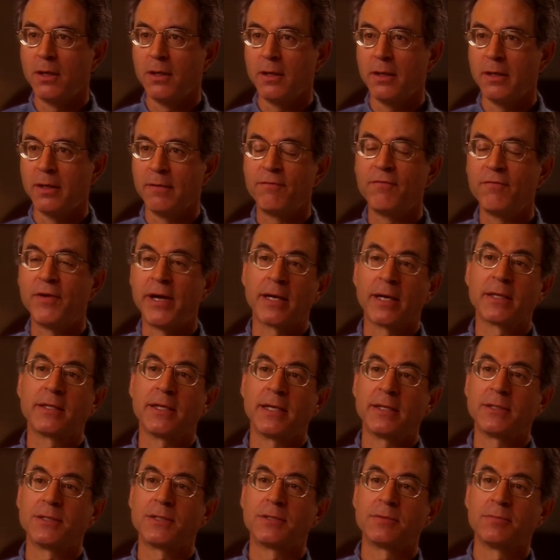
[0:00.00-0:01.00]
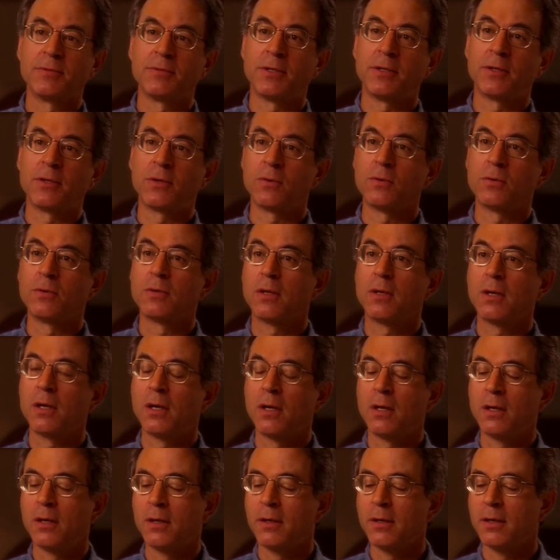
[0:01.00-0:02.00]
In fact, as you know,
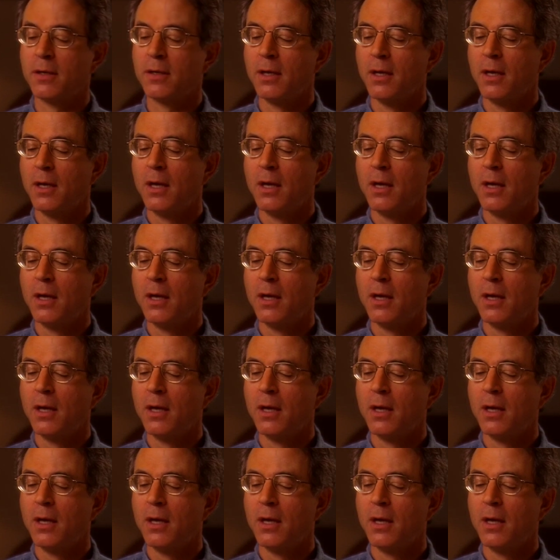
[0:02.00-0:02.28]
uh,